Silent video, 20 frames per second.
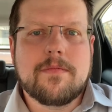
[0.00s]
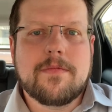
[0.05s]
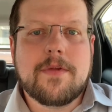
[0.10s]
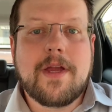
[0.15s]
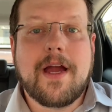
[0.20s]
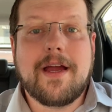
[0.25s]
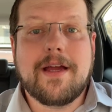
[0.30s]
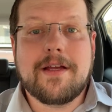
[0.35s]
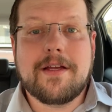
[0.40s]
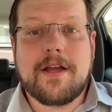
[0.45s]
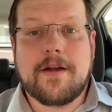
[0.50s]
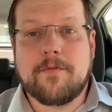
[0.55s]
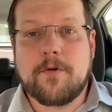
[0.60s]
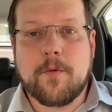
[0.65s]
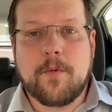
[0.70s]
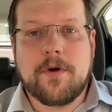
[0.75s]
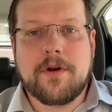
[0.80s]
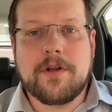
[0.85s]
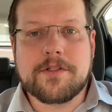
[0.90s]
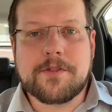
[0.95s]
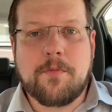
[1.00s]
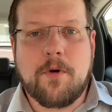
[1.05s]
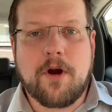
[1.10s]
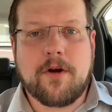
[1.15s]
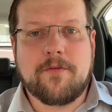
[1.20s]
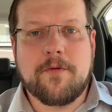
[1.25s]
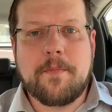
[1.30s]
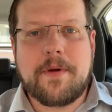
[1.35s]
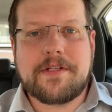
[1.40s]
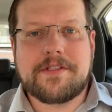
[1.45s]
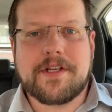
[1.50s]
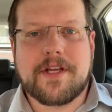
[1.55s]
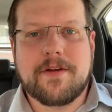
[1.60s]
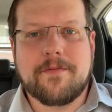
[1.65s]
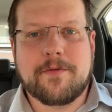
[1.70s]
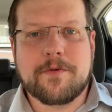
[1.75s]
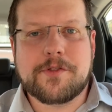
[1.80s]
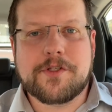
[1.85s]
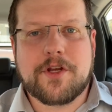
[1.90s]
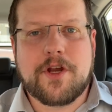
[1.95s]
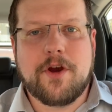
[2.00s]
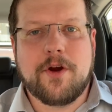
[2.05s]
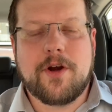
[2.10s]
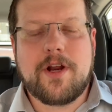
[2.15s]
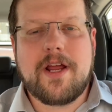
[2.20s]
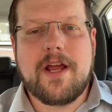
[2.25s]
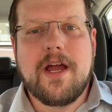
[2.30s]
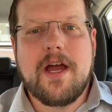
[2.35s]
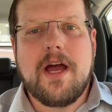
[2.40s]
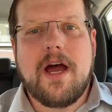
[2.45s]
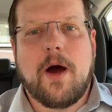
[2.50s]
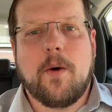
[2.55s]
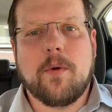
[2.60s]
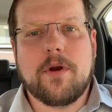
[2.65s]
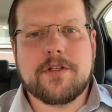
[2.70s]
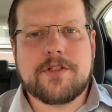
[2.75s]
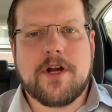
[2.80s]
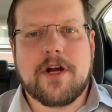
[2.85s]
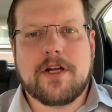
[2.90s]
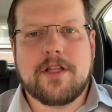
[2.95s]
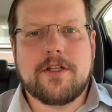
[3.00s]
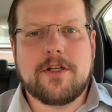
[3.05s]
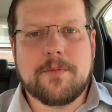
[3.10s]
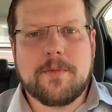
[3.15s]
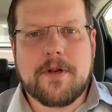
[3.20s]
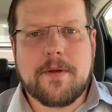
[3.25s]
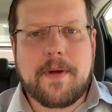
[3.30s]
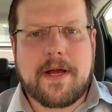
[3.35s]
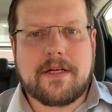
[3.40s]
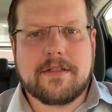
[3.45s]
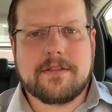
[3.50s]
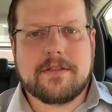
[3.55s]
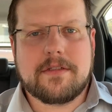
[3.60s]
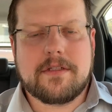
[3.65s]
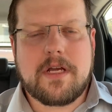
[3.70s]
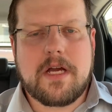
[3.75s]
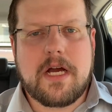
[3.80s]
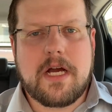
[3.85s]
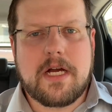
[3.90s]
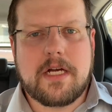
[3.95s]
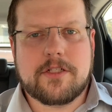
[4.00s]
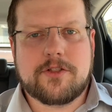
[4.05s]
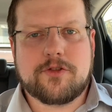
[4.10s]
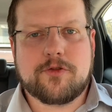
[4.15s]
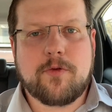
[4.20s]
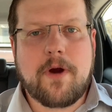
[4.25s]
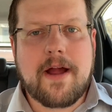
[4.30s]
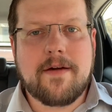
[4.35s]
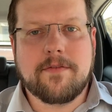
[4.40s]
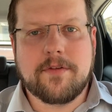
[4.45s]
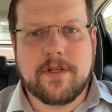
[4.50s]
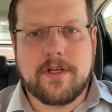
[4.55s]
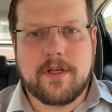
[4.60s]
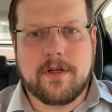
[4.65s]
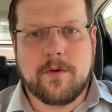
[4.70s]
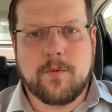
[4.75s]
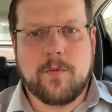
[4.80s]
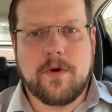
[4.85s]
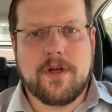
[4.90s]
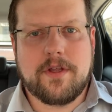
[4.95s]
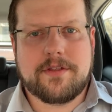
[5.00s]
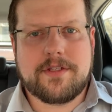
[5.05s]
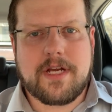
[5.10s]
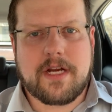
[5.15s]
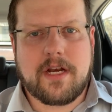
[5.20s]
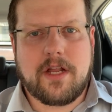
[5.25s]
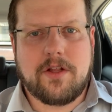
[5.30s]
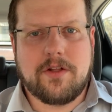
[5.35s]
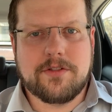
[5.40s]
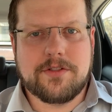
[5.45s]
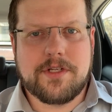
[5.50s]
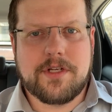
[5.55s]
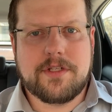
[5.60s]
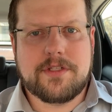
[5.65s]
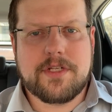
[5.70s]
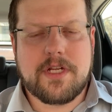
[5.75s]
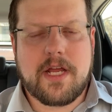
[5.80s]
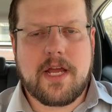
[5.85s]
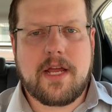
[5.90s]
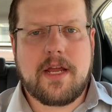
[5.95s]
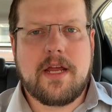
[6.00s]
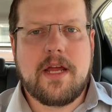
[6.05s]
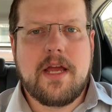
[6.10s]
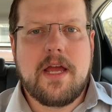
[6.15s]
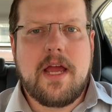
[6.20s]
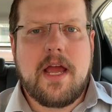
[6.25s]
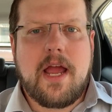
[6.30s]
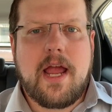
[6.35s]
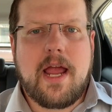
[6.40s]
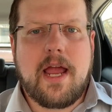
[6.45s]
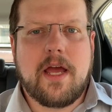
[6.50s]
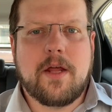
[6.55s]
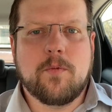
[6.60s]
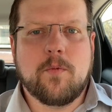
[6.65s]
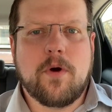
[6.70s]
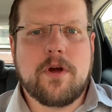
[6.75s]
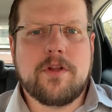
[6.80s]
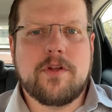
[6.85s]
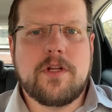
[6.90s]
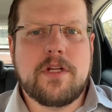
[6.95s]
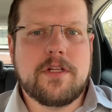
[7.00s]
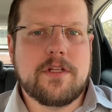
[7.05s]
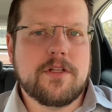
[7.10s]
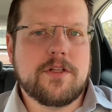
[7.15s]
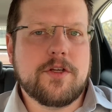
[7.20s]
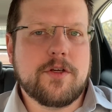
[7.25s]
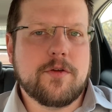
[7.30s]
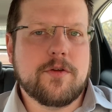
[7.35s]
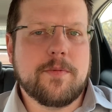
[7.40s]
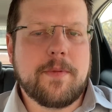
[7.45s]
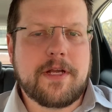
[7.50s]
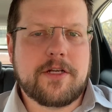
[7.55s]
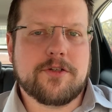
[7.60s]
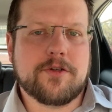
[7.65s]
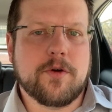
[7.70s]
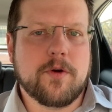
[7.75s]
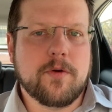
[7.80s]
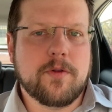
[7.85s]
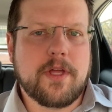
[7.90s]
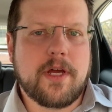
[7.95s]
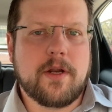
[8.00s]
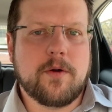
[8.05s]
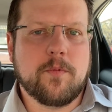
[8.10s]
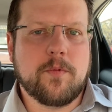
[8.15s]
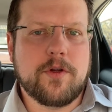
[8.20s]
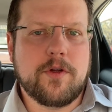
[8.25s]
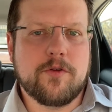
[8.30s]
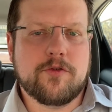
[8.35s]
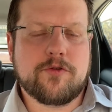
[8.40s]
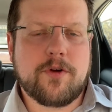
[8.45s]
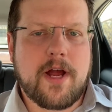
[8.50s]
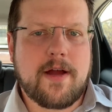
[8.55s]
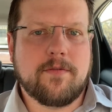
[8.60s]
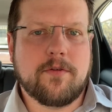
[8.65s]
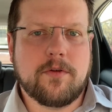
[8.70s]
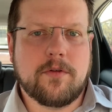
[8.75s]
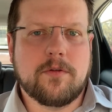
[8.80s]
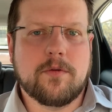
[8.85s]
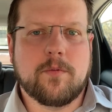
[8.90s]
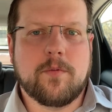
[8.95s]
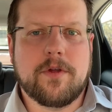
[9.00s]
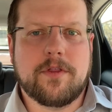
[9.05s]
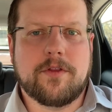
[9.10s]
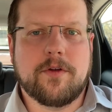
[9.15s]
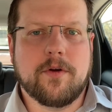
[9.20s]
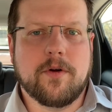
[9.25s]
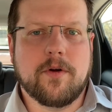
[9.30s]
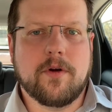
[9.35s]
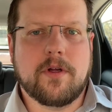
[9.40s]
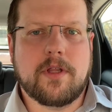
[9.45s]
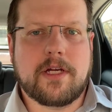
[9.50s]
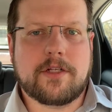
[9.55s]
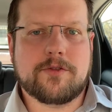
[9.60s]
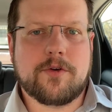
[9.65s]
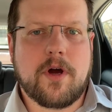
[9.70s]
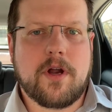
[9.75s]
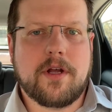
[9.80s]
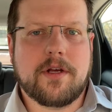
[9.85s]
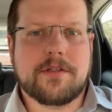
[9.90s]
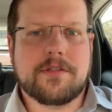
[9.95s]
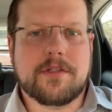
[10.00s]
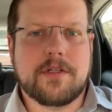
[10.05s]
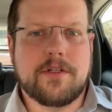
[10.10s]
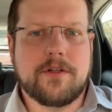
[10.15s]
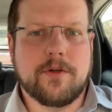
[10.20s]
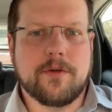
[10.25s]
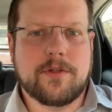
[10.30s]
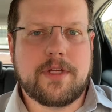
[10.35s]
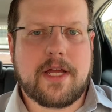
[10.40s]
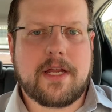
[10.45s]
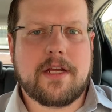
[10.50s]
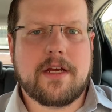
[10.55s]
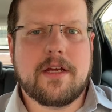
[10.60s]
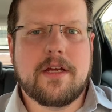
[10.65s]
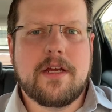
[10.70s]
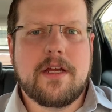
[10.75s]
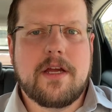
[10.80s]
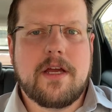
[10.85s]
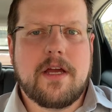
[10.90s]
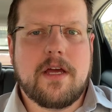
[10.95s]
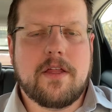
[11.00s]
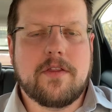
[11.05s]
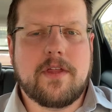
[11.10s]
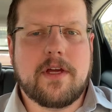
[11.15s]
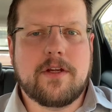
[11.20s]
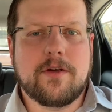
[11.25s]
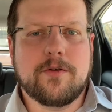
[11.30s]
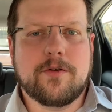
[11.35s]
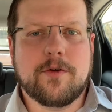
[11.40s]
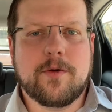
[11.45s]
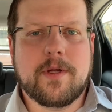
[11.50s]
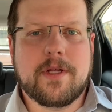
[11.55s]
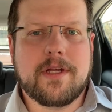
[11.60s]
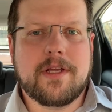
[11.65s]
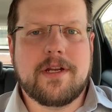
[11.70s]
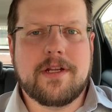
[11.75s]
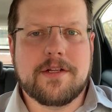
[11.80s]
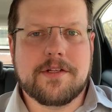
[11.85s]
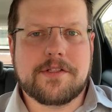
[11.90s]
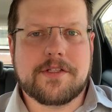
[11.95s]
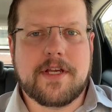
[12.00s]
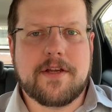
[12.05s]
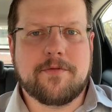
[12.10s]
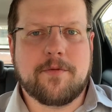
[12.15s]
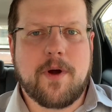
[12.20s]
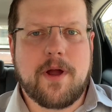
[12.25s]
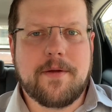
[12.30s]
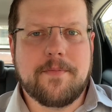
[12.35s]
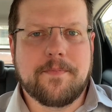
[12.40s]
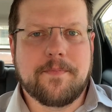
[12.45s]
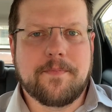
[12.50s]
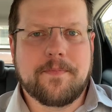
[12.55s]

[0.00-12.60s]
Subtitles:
Hi everyone, it's Mark from Basic Info Security. I want to talk a little bit about traveling with technology today and what you need to do to make sure that when you travel with your electronics and your data, that you're doing it in a safe way.